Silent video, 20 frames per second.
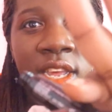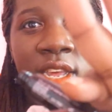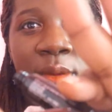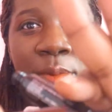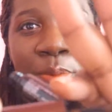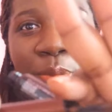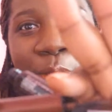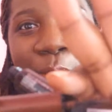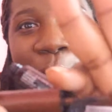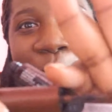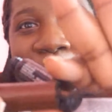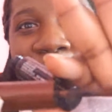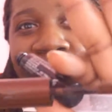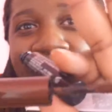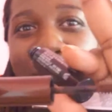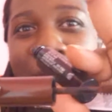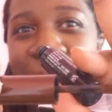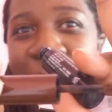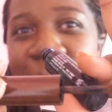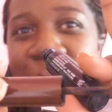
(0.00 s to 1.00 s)
Beauty
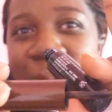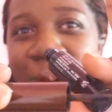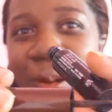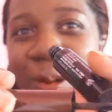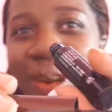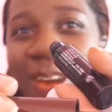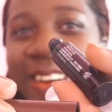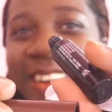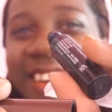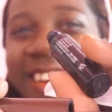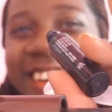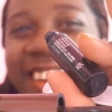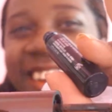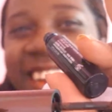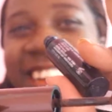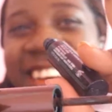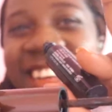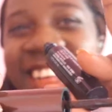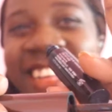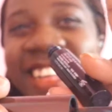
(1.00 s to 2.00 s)
guru.
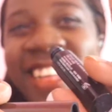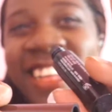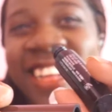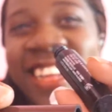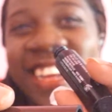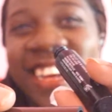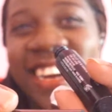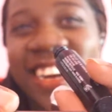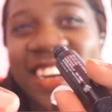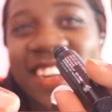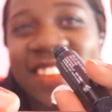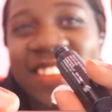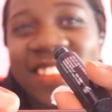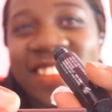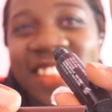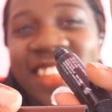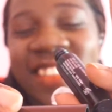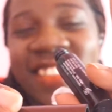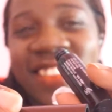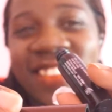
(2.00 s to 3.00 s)
Uh,
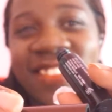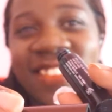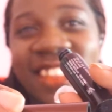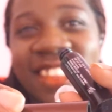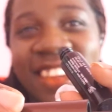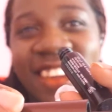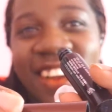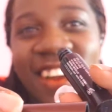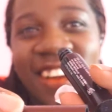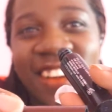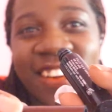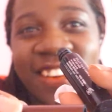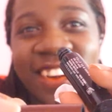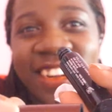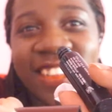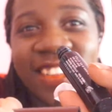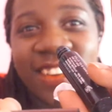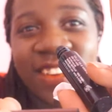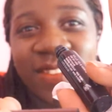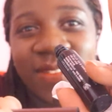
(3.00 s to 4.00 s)
this is what the color
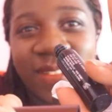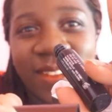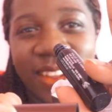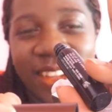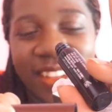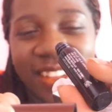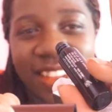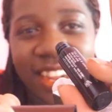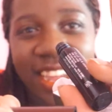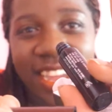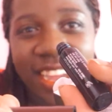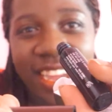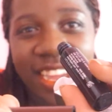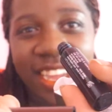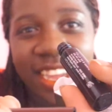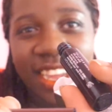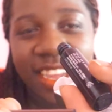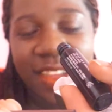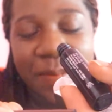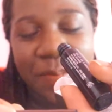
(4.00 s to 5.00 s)
itself looks
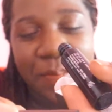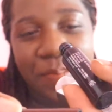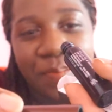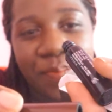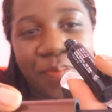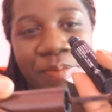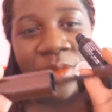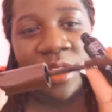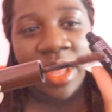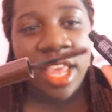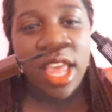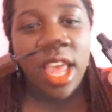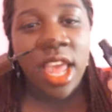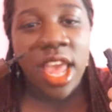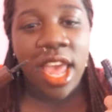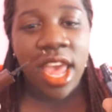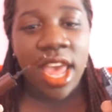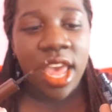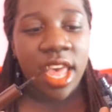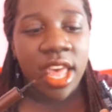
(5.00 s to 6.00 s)
like.
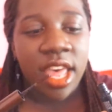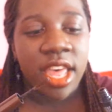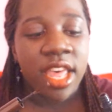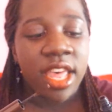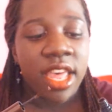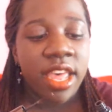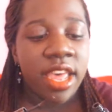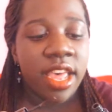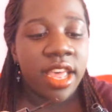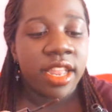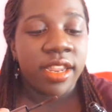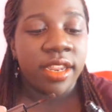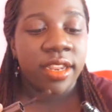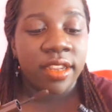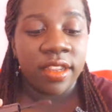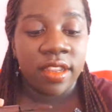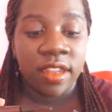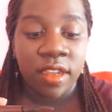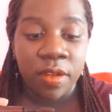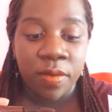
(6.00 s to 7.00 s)

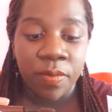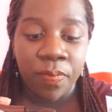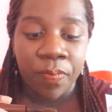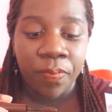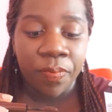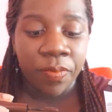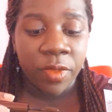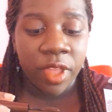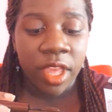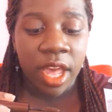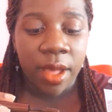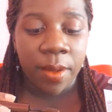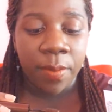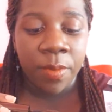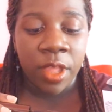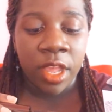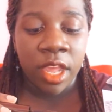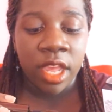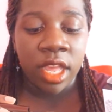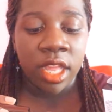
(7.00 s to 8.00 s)
And yeah,
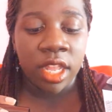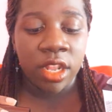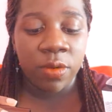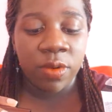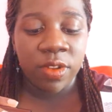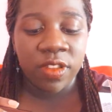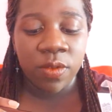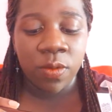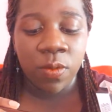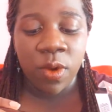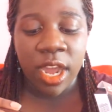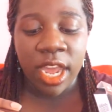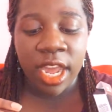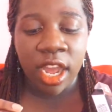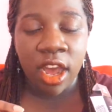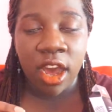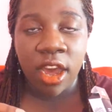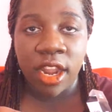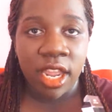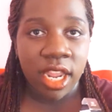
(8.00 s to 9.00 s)
the reason why I
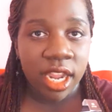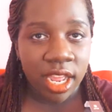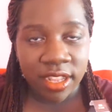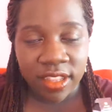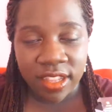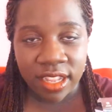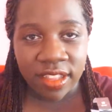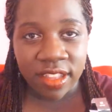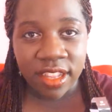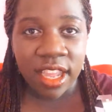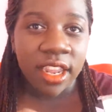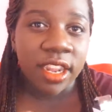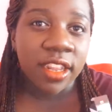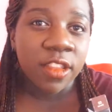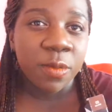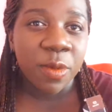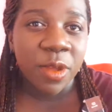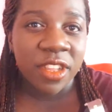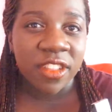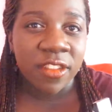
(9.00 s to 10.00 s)
got it, as I said, is
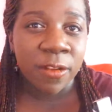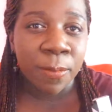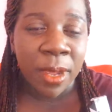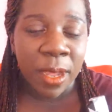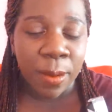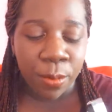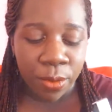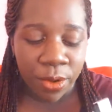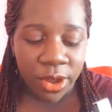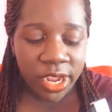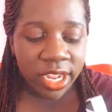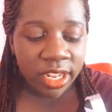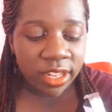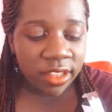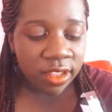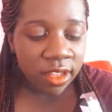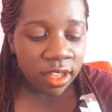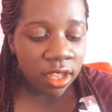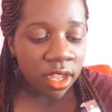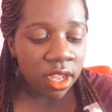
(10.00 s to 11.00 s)
because of my
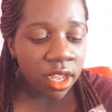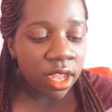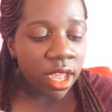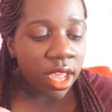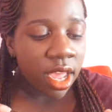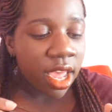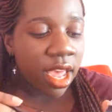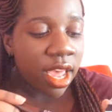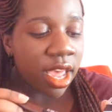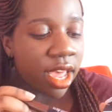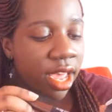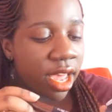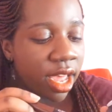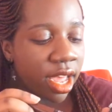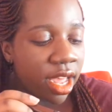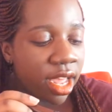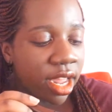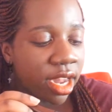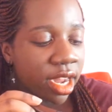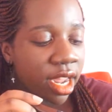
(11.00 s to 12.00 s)
braids,
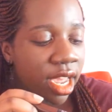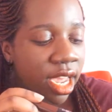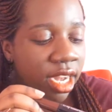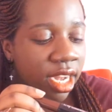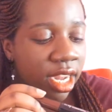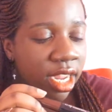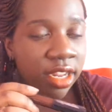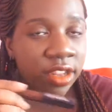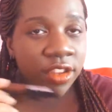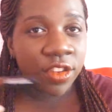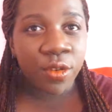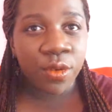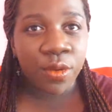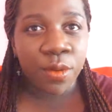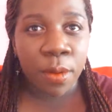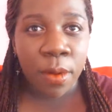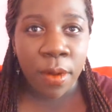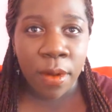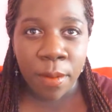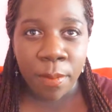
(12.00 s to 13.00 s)
and I need to
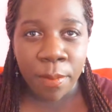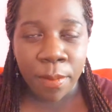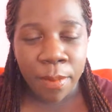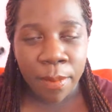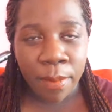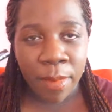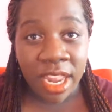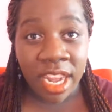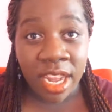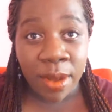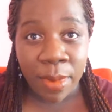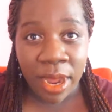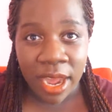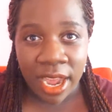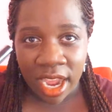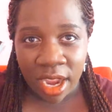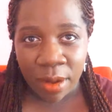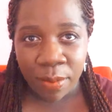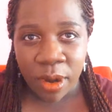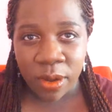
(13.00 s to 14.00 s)
I need
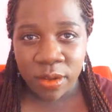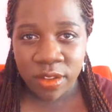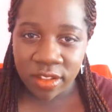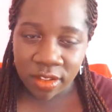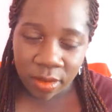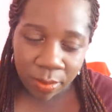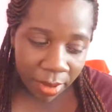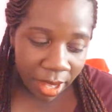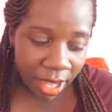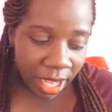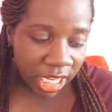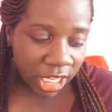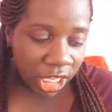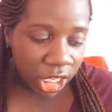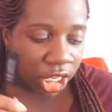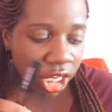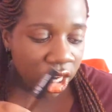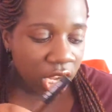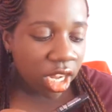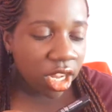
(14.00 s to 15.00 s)
my eyebrows to
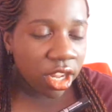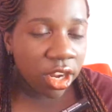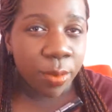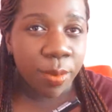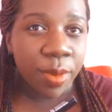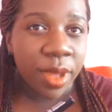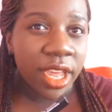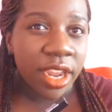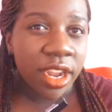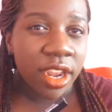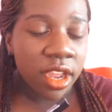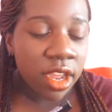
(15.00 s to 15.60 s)
match a little bit